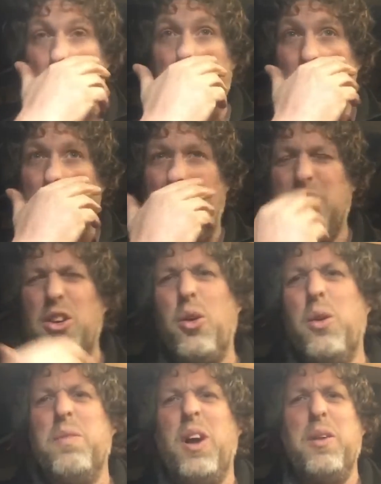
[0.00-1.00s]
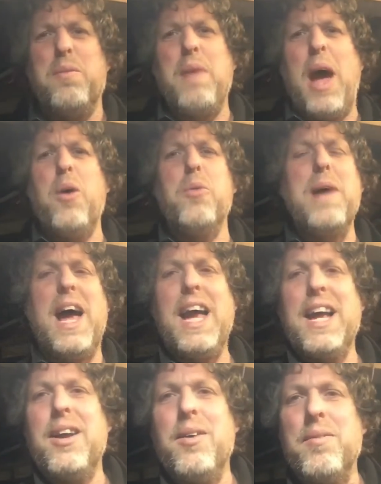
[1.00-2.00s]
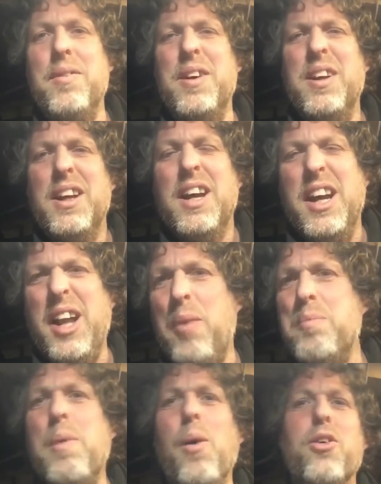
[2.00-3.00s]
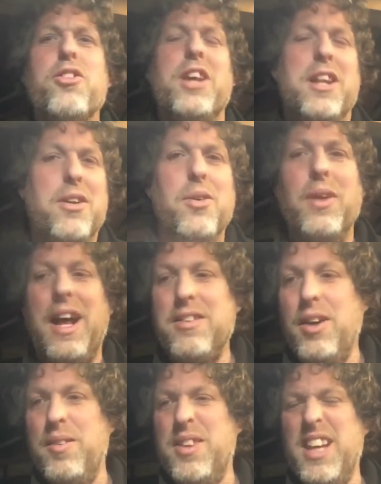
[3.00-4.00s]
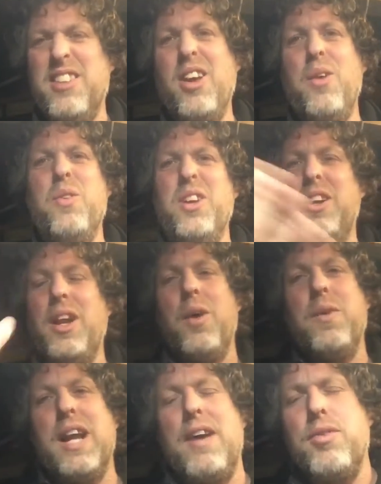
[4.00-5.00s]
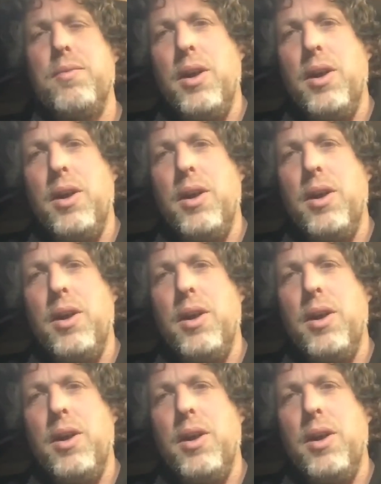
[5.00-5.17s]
they call them like mailbag and unboxing and all that type of thing. So you know, when I have some little